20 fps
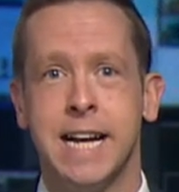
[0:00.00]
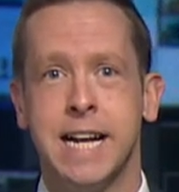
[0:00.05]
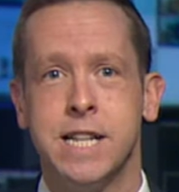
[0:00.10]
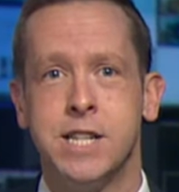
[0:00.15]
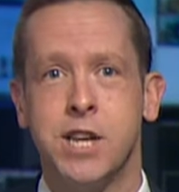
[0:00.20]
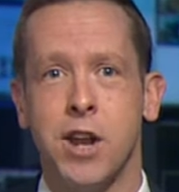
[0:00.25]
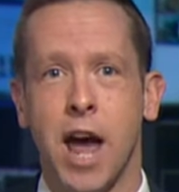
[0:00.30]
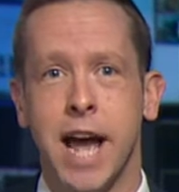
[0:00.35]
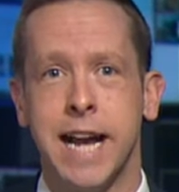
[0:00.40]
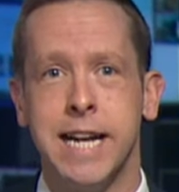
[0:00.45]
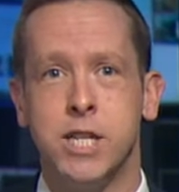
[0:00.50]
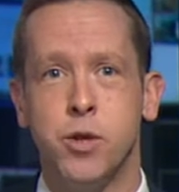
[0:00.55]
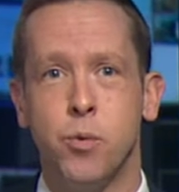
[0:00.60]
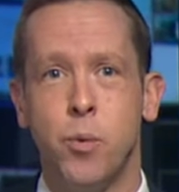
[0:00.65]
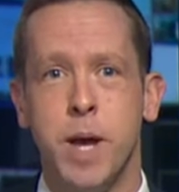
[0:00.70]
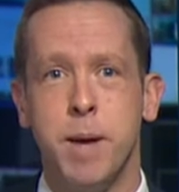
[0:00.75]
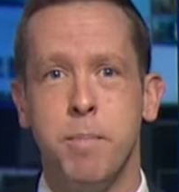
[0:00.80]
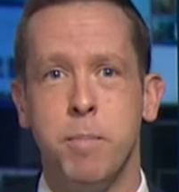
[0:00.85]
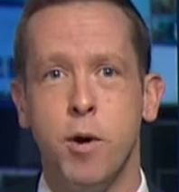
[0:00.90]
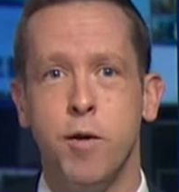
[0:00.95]
Tonight,
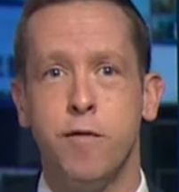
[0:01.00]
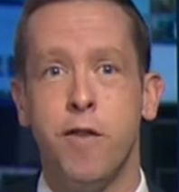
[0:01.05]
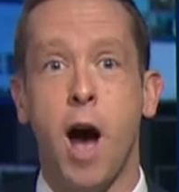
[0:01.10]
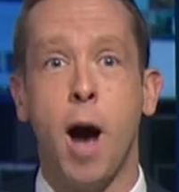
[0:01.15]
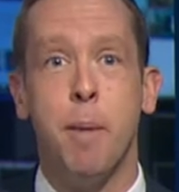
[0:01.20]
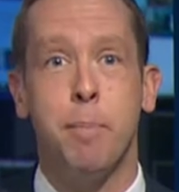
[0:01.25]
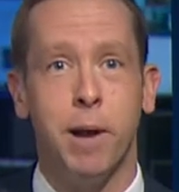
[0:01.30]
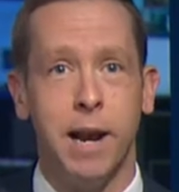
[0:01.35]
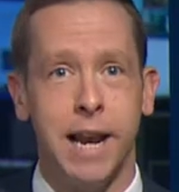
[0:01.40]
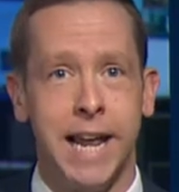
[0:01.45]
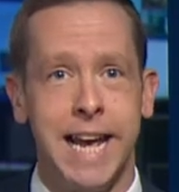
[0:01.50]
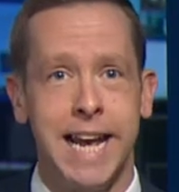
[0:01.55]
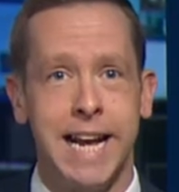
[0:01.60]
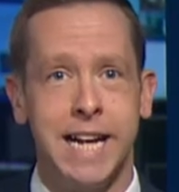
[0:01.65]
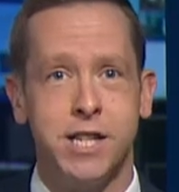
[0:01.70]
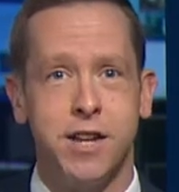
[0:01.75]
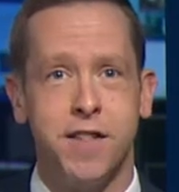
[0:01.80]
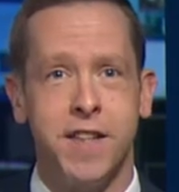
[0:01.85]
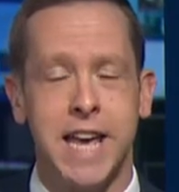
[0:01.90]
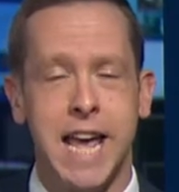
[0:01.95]
we move up a
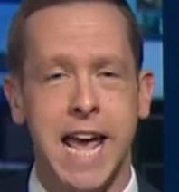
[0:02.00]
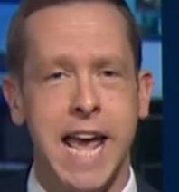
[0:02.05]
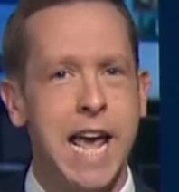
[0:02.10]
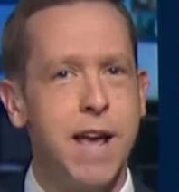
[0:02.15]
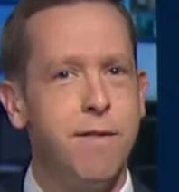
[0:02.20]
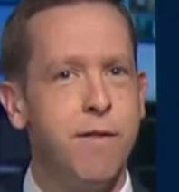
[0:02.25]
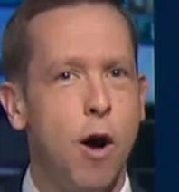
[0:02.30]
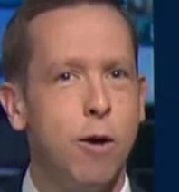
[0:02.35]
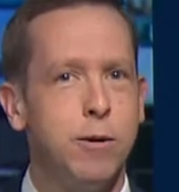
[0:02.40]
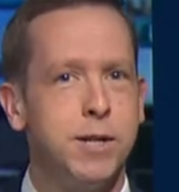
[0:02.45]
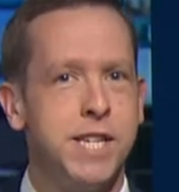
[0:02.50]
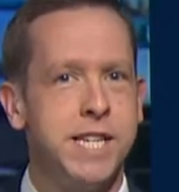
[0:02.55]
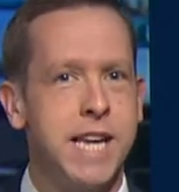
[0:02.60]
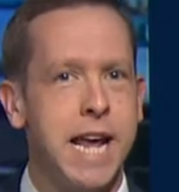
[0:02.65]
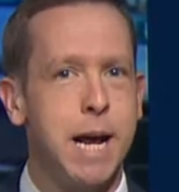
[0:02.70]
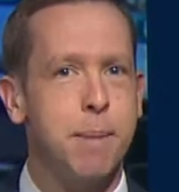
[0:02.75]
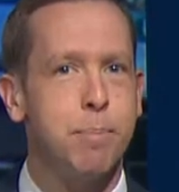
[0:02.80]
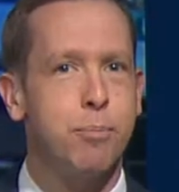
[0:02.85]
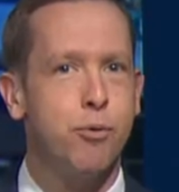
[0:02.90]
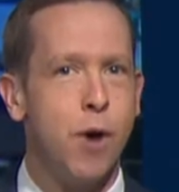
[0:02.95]
league to the
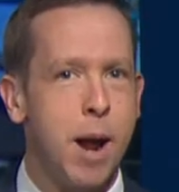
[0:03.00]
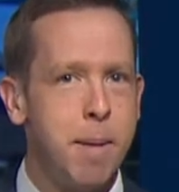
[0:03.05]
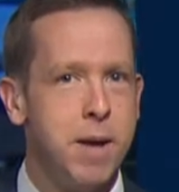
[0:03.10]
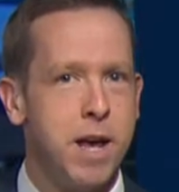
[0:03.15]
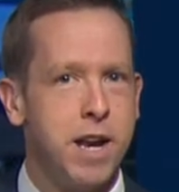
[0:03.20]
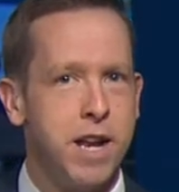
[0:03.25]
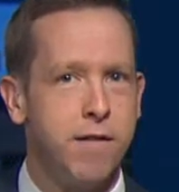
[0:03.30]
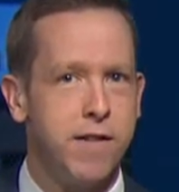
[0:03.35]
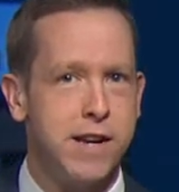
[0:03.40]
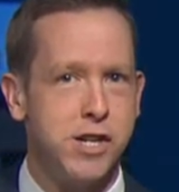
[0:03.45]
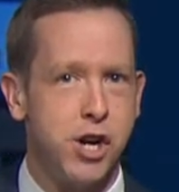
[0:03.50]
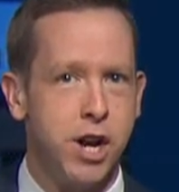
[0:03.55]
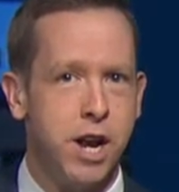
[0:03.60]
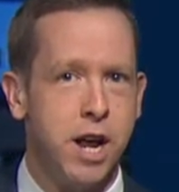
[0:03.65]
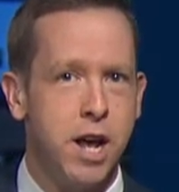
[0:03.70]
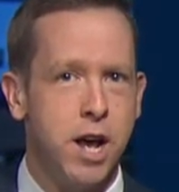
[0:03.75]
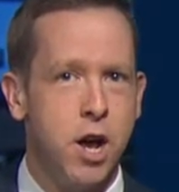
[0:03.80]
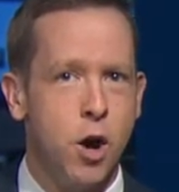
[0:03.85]
Evo-Stik Premier Division,